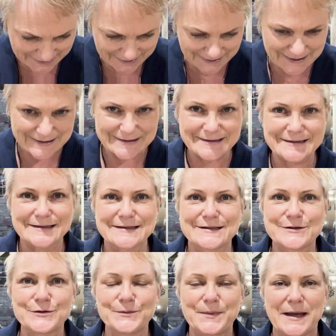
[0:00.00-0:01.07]
his
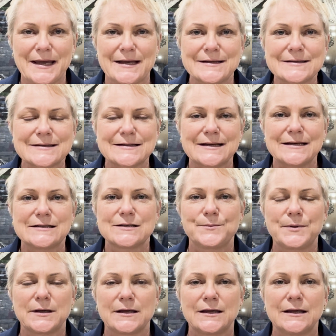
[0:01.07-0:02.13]
school pants need to
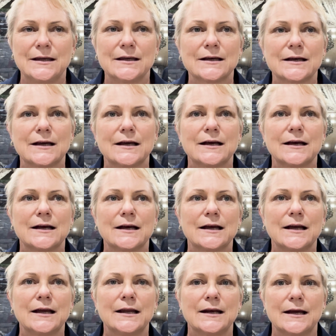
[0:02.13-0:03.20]
be
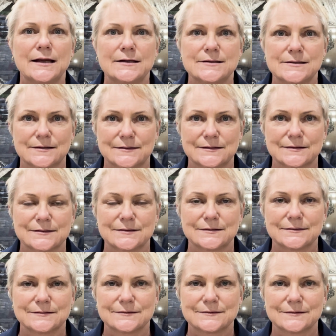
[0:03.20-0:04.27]
in a dark
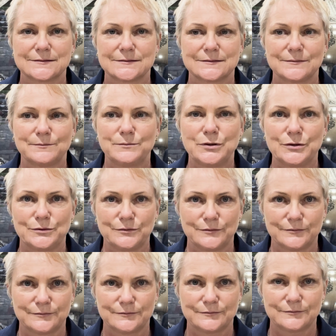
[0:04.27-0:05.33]
blue,
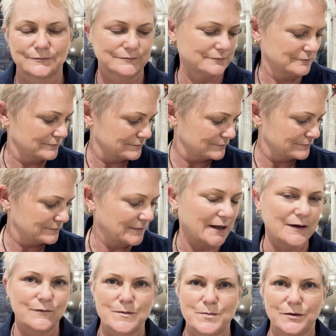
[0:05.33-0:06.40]

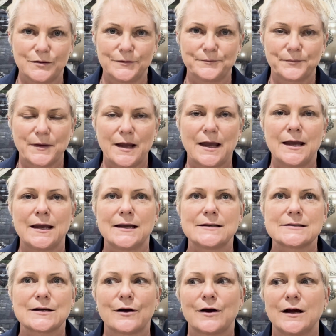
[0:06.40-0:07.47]
navy blue,
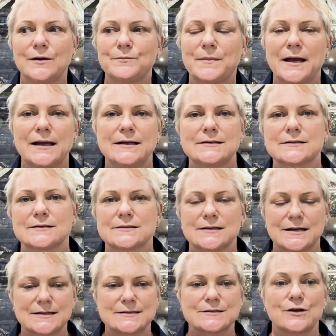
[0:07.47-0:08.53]
and I'd made
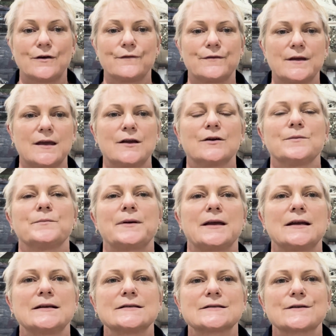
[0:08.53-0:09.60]
tons of the harem
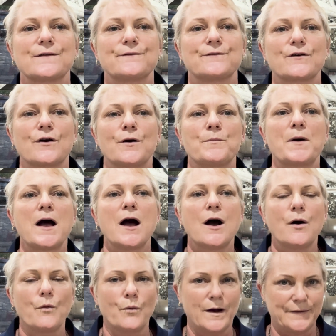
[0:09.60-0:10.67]
pants from
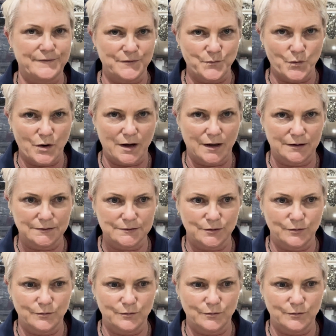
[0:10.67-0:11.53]
Waves and Wild,